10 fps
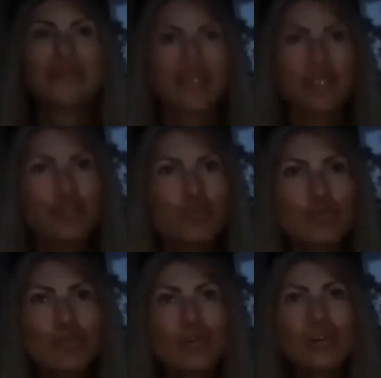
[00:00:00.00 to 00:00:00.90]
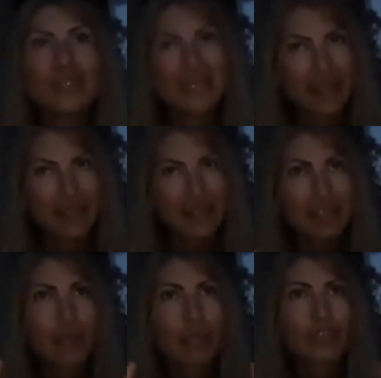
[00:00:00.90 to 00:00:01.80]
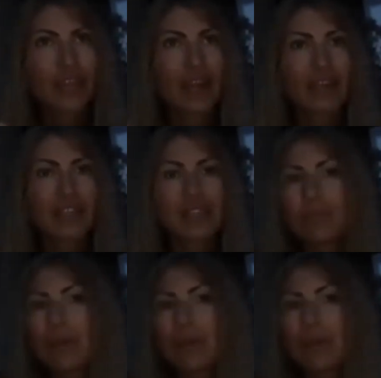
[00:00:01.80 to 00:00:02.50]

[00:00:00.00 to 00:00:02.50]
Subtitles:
they do. Yes, some of the actions